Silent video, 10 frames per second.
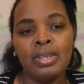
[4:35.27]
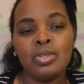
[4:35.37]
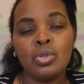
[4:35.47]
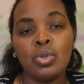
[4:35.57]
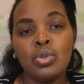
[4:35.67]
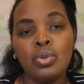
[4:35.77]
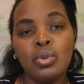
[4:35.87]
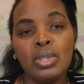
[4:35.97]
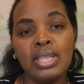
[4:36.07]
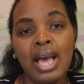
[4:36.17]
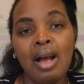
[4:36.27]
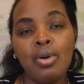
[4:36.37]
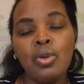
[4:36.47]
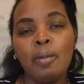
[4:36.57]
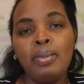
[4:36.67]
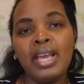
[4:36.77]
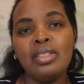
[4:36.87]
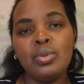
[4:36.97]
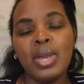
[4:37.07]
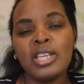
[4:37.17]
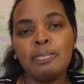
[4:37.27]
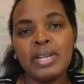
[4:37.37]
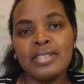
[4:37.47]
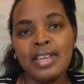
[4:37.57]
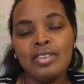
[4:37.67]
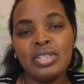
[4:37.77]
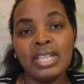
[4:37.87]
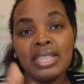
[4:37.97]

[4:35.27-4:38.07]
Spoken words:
So through how you apply through express entry,